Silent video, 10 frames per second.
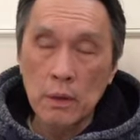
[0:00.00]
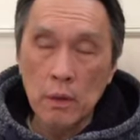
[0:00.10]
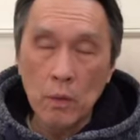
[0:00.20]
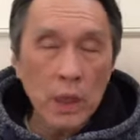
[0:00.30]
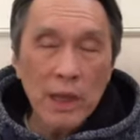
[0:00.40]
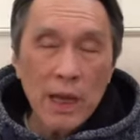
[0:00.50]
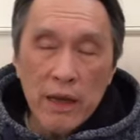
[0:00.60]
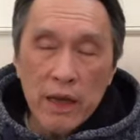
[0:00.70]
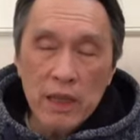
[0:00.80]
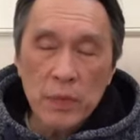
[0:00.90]
What kind
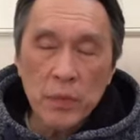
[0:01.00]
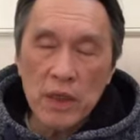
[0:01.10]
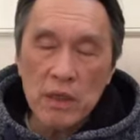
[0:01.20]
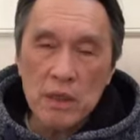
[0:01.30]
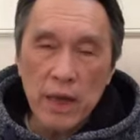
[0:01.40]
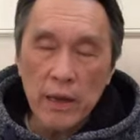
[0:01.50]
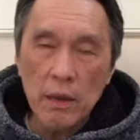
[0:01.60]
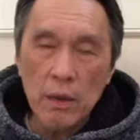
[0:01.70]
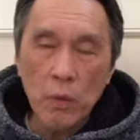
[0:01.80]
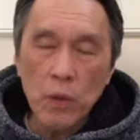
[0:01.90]
of expert is
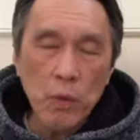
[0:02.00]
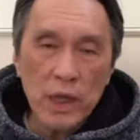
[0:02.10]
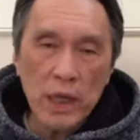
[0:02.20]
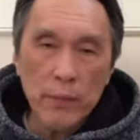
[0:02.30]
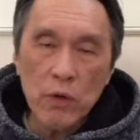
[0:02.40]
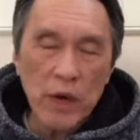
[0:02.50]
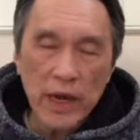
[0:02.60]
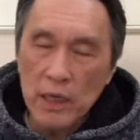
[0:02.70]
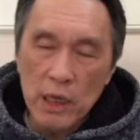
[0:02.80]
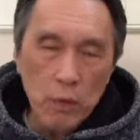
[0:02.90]
that when one have no
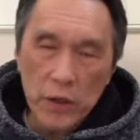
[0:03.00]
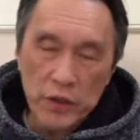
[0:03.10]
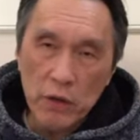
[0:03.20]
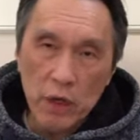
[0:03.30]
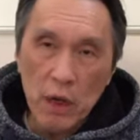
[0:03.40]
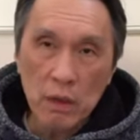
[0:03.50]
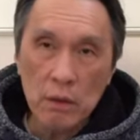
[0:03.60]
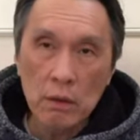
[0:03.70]
idea what is going on?